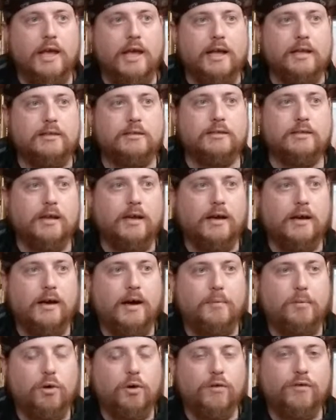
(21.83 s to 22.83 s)
It's a
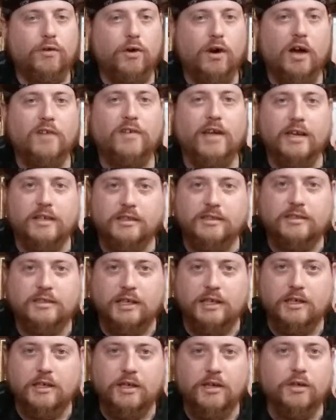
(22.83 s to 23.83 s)
Morpher of a
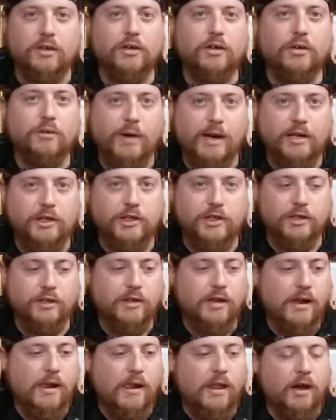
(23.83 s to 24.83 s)
singular Ranger,